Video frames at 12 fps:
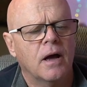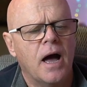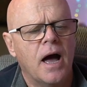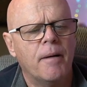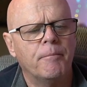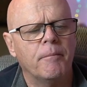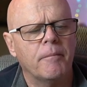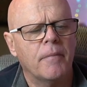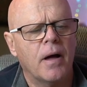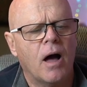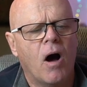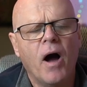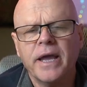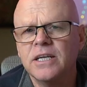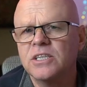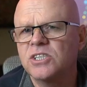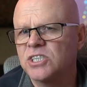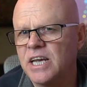um, I
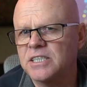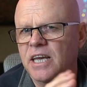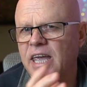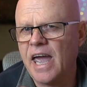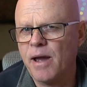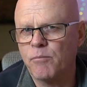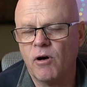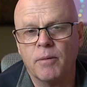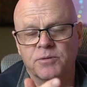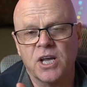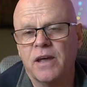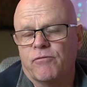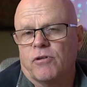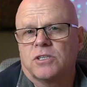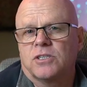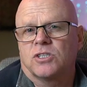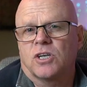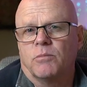can set a camera up. Say, for
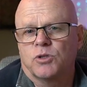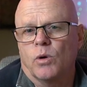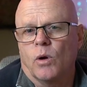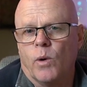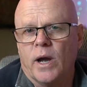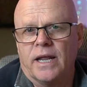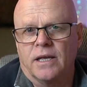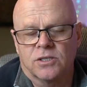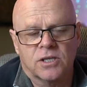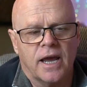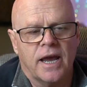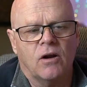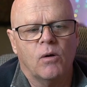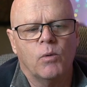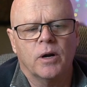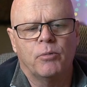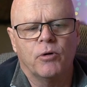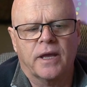instance, I'm doing weddings and I
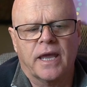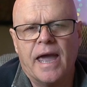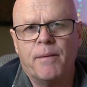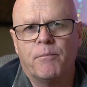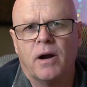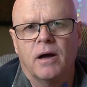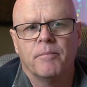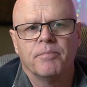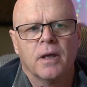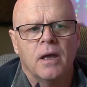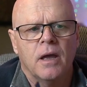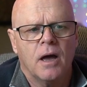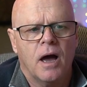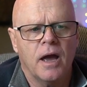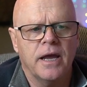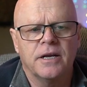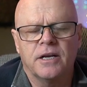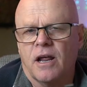want to put a camera uh,
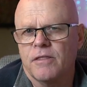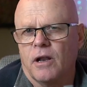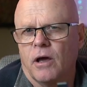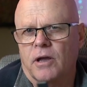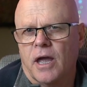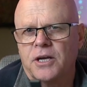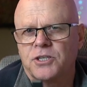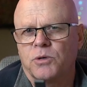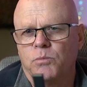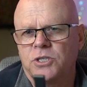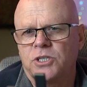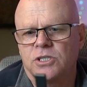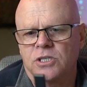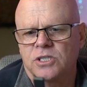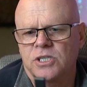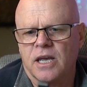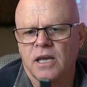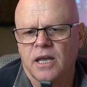in another location, which is a
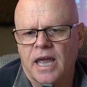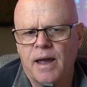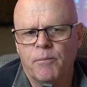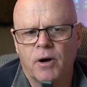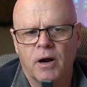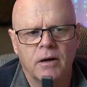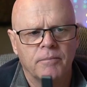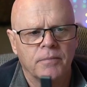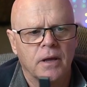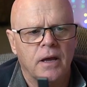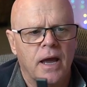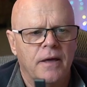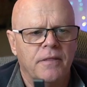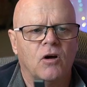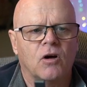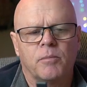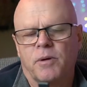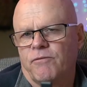second camera, and then
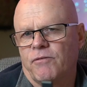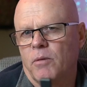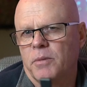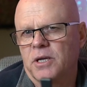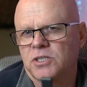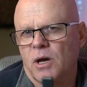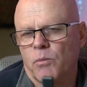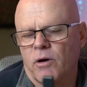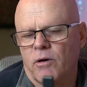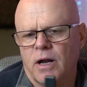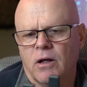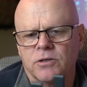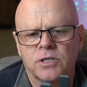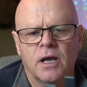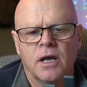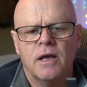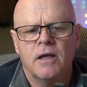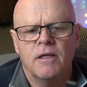I could be filming somewhere else.
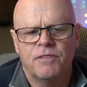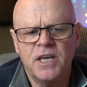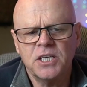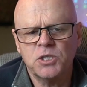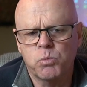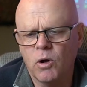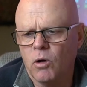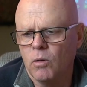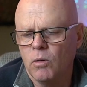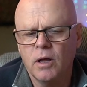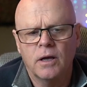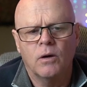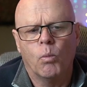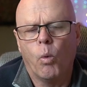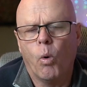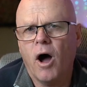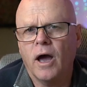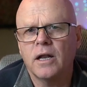This will
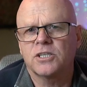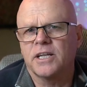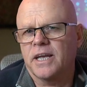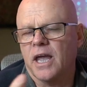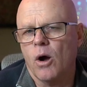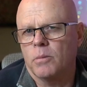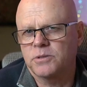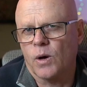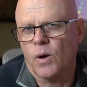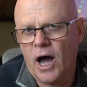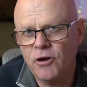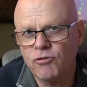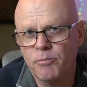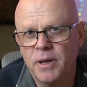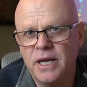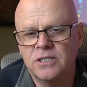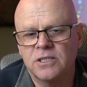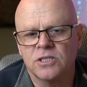wirelessly go up to 100
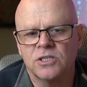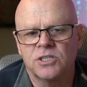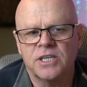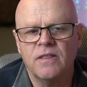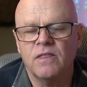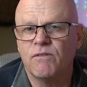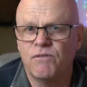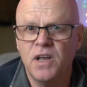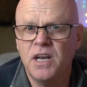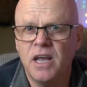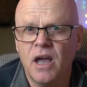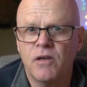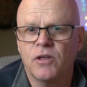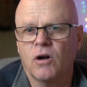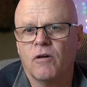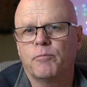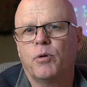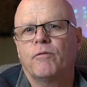meters and send the video that
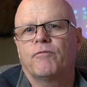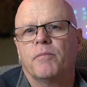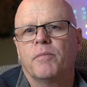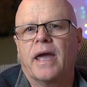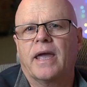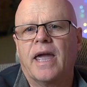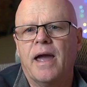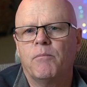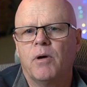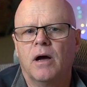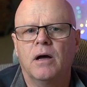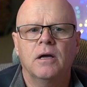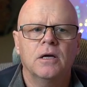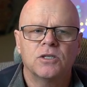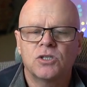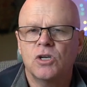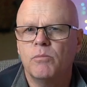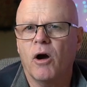I've put from that camera
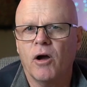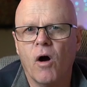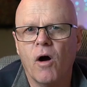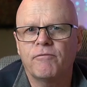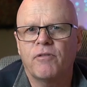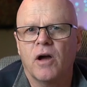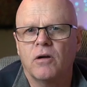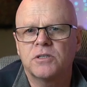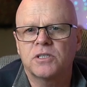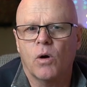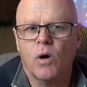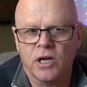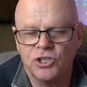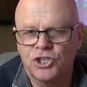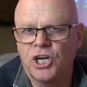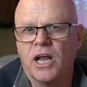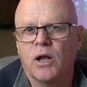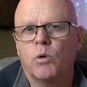to my iPhone so I can
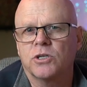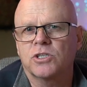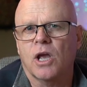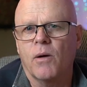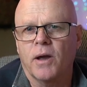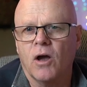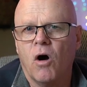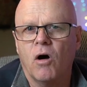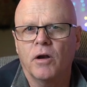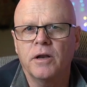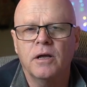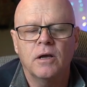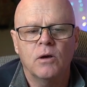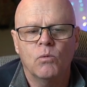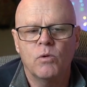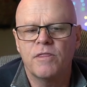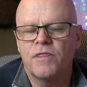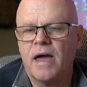check what's going on
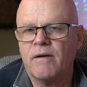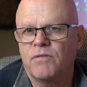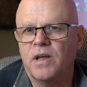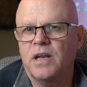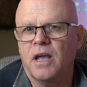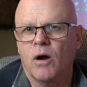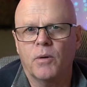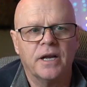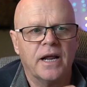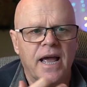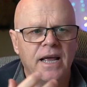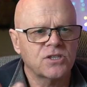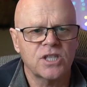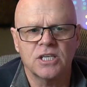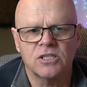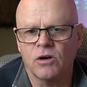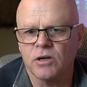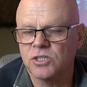with that video. And it has
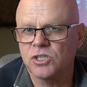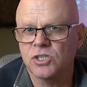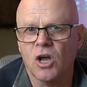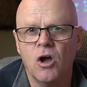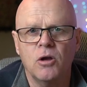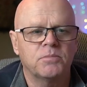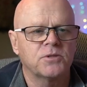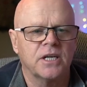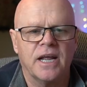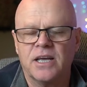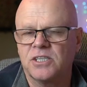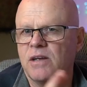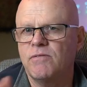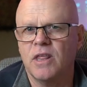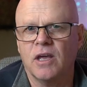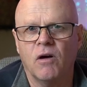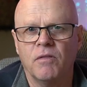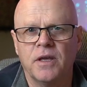things like scopes, it has
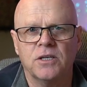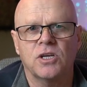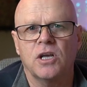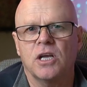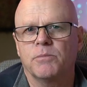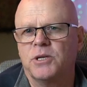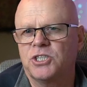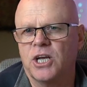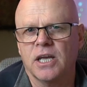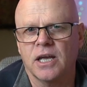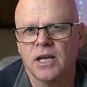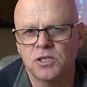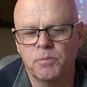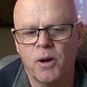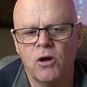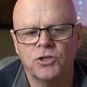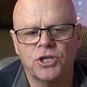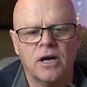everything on there so you can be checking
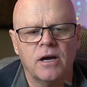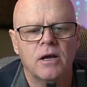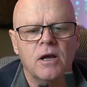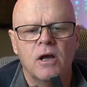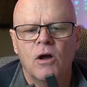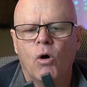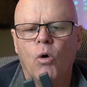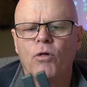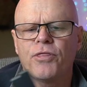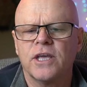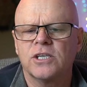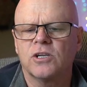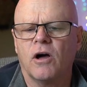exposure, all things